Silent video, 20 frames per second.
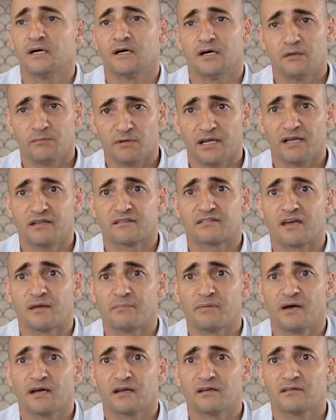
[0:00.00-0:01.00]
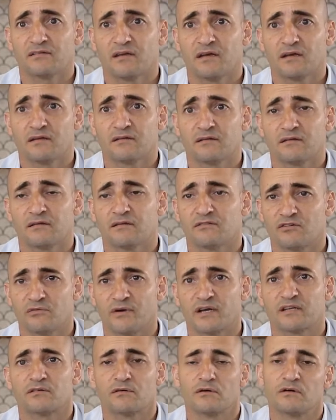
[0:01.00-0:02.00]
Uh, I'm a landscape architect,
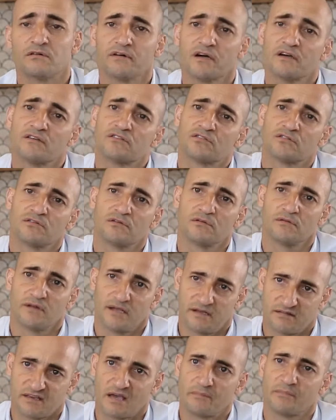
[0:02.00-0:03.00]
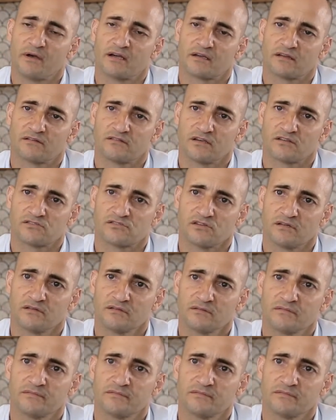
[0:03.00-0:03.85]
director of O2 Landscape Architecture.